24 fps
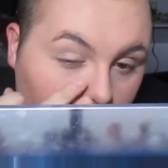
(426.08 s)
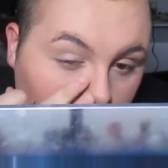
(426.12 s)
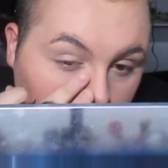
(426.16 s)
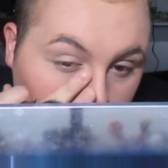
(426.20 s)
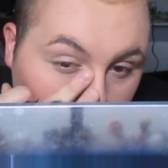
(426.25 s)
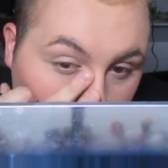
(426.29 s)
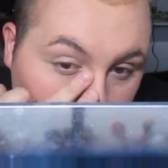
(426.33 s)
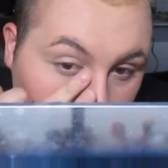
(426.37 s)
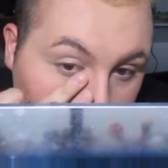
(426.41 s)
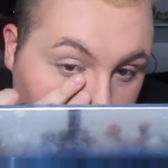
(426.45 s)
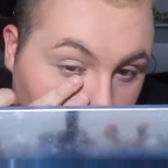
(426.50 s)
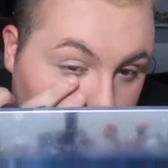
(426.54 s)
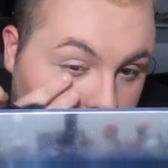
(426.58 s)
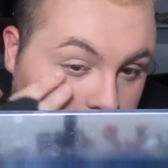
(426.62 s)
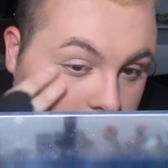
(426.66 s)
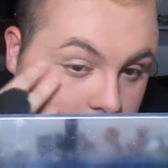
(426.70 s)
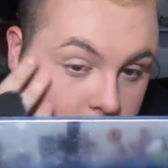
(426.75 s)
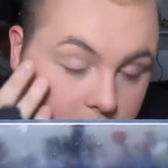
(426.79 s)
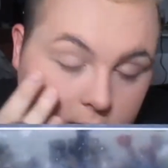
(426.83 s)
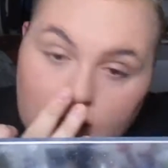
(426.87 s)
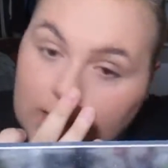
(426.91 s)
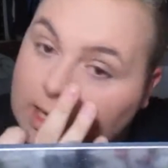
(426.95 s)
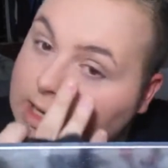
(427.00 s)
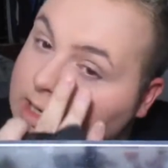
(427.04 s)
I mean, not when I
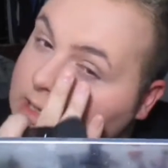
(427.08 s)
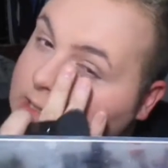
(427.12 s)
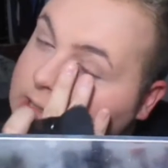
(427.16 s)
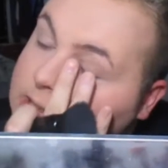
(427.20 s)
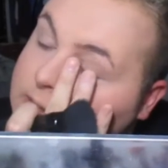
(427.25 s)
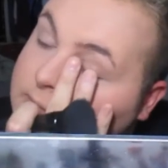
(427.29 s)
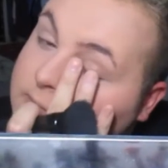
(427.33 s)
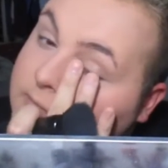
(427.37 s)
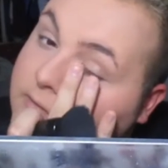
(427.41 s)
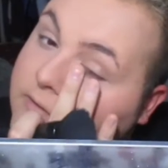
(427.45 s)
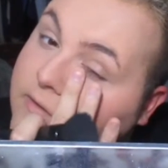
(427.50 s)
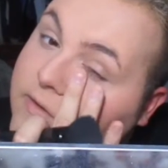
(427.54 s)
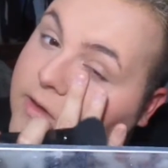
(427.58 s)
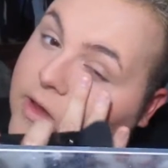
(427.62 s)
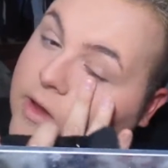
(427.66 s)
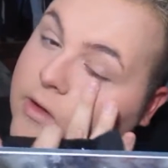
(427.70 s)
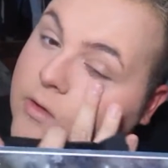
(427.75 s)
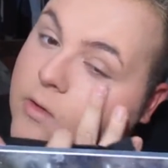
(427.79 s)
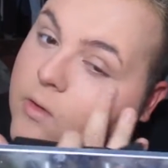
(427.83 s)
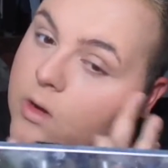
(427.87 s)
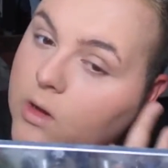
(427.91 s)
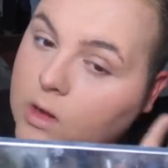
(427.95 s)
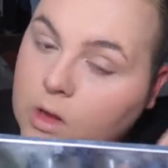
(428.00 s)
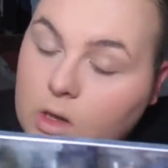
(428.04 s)
touch, like, it doesn't feel
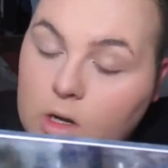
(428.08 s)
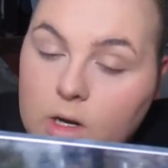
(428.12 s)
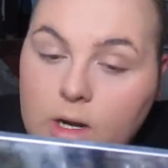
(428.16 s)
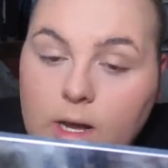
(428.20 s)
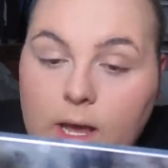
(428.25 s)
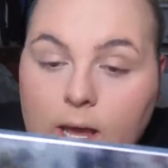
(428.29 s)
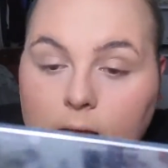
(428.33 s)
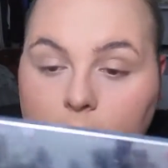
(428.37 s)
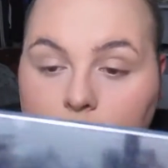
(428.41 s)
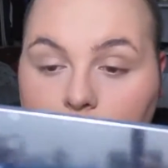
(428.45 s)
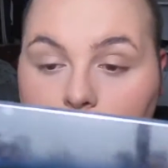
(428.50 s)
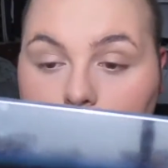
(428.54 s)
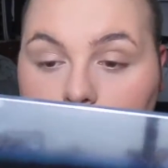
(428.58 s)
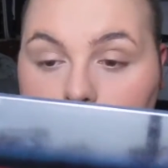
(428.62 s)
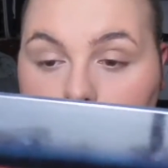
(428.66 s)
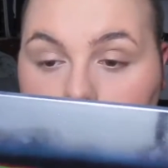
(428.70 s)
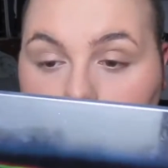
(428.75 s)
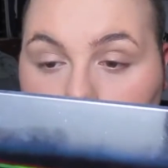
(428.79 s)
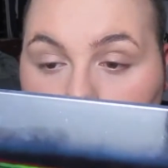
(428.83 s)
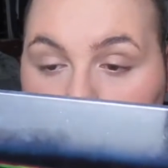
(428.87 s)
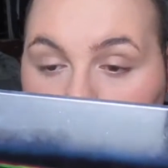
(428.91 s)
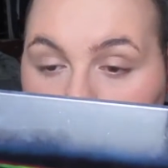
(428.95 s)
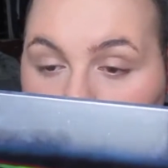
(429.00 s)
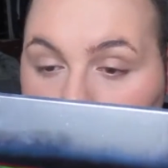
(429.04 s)
or look cakey to
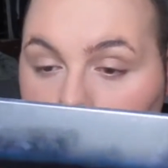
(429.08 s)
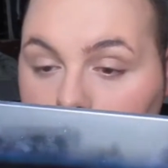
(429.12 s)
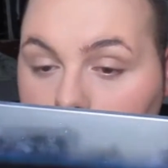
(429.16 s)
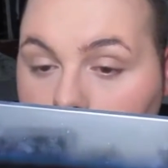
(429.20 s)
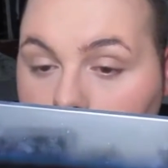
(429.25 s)
me.